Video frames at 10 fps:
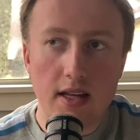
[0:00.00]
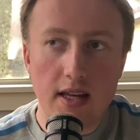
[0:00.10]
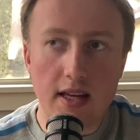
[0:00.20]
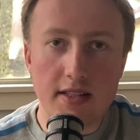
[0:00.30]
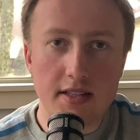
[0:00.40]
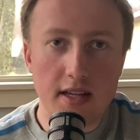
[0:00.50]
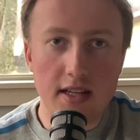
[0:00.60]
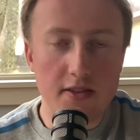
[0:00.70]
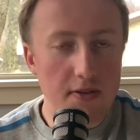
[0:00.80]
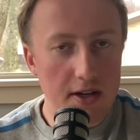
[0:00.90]
it's
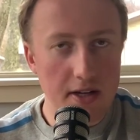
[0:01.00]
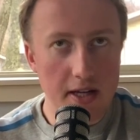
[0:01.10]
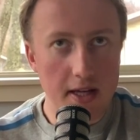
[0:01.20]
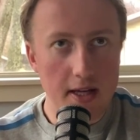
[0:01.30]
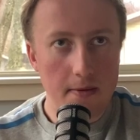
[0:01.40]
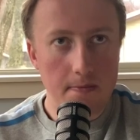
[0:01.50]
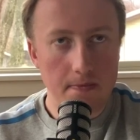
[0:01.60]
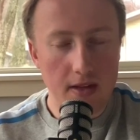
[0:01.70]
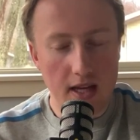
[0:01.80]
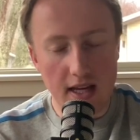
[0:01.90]
it's very
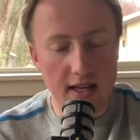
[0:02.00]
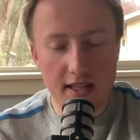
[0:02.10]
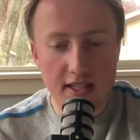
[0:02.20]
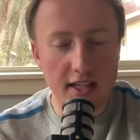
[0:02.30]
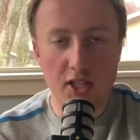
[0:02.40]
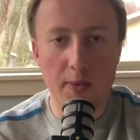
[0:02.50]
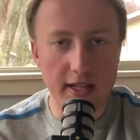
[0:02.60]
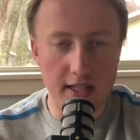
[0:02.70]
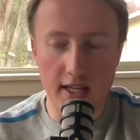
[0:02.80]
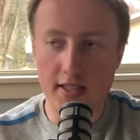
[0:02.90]
it's
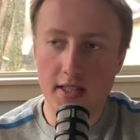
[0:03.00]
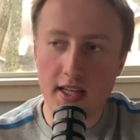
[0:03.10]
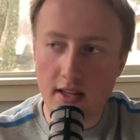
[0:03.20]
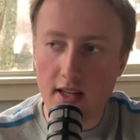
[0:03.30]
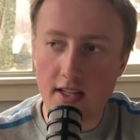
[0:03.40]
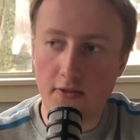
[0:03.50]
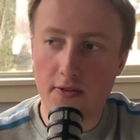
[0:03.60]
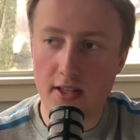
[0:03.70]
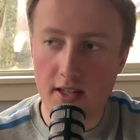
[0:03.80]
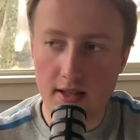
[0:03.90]
unexpected. It's in the, in the
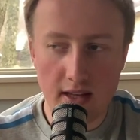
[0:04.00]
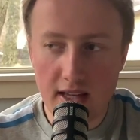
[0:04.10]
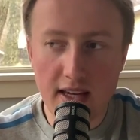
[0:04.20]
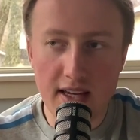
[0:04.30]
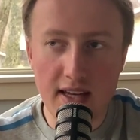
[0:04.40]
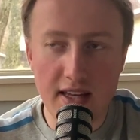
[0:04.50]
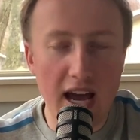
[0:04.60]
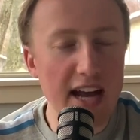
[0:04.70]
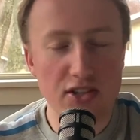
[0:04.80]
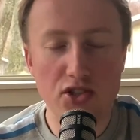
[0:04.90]
in the
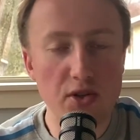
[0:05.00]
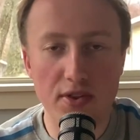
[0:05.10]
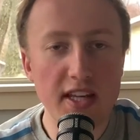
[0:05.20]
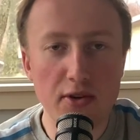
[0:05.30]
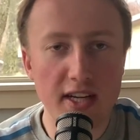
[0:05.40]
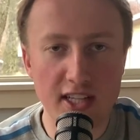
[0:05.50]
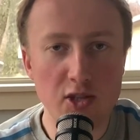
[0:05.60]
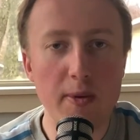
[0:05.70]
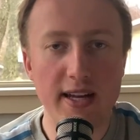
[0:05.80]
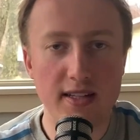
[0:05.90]
I just don't think you can
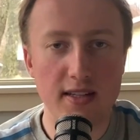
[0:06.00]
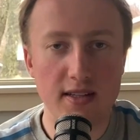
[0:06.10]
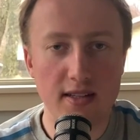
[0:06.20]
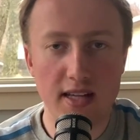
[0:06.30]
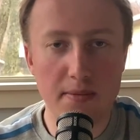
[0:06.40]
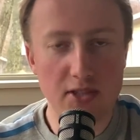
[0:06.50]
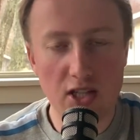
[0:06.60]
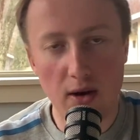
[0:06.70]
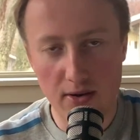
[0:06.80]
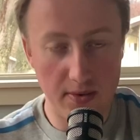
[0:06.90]
expect him to
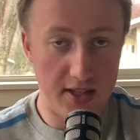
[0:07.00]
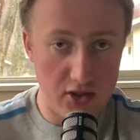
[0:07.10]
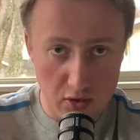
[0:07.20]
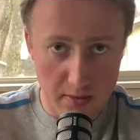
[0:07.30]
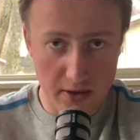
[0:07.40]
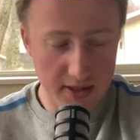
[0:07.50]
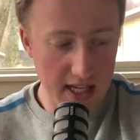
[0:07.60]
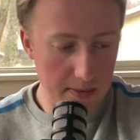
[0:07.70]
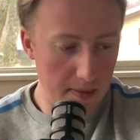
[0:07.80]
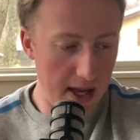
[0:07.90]
go out and win a Super Bowl at
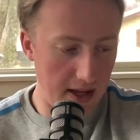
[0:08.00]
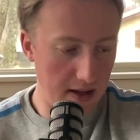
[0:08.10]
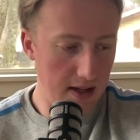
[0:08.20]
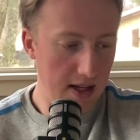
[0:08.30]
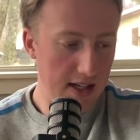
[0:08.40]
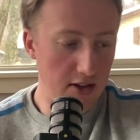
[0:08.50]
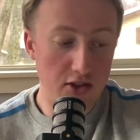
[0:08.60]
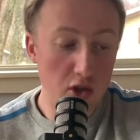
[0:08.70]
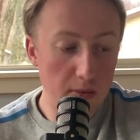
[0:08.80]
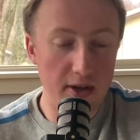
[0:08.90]
Tampa Bay. Now the
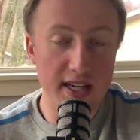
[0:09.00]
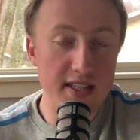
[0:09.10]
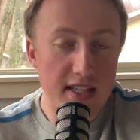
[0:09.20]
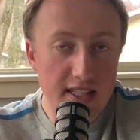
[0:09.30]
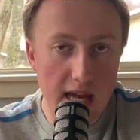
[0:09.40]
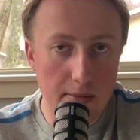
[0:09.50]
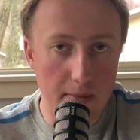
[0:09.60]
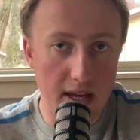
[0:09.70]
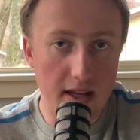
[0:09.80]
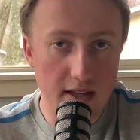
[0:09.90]
Super Bowl is in Tampa
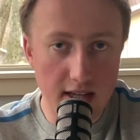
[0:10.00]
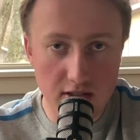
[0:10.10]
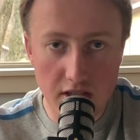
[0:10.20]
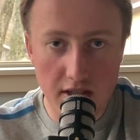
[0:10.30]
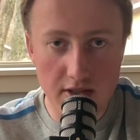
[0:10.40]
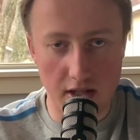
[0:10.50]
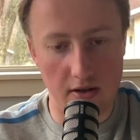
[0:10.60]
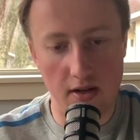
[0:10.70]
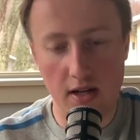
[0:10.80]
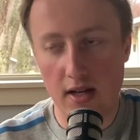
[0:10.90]
Bay next year,
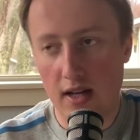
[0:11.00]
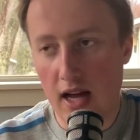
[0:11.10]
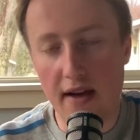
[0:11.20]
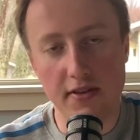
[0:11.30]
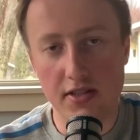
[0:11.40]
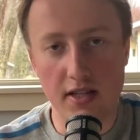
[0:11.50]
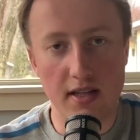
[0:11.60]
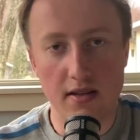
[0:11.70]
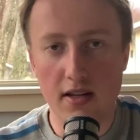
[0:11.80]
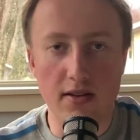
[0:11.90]
so
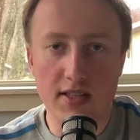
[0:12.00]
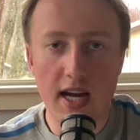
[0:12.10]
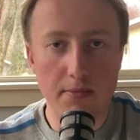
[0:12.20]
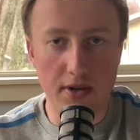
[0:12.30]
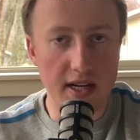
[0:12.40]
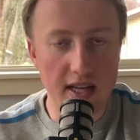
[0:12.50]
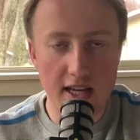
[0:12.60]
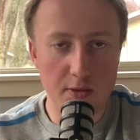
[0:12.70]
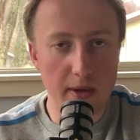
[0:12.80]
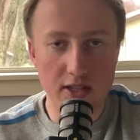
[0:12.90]
obviously, you know, Tom Brady
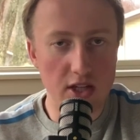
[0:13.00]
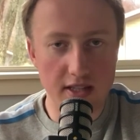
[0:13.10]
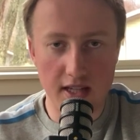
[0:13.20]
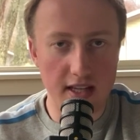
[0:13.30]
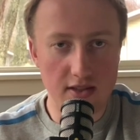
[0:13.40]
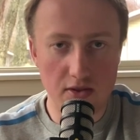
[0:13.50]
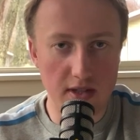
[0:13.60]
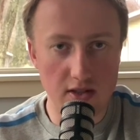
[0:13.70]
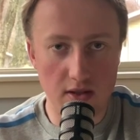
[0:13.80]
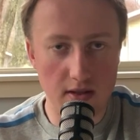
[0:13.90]
has been chasing
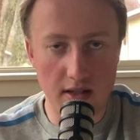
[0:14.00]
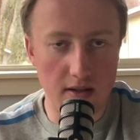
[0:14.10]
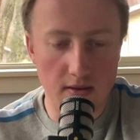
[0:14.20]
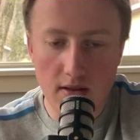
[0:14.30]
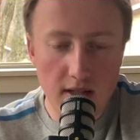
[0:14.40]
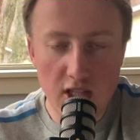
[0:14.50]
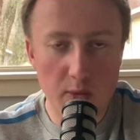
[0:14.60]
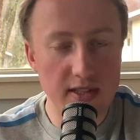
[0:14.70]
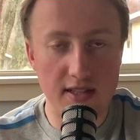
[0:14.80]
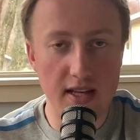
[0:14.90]
histories, you know, he's
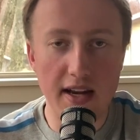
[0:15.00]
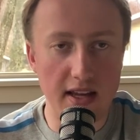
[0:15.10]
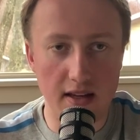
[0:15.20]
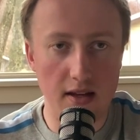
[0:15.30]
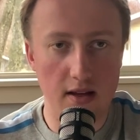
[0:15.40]
been setting